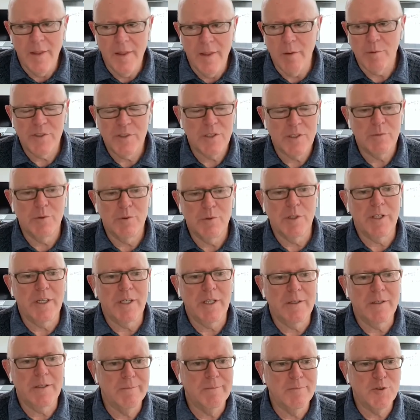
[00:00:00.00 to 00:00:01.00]
That was a
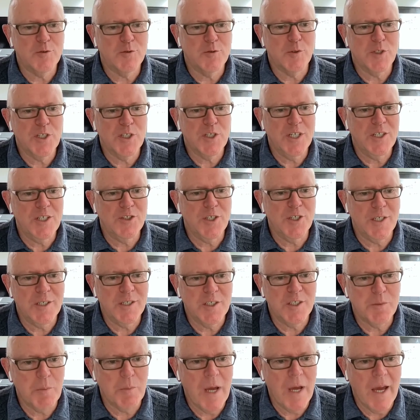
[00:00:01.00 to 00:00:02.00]
really
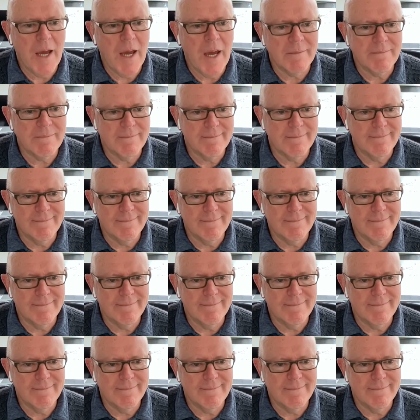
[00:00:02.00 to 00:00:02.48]
strategic, smart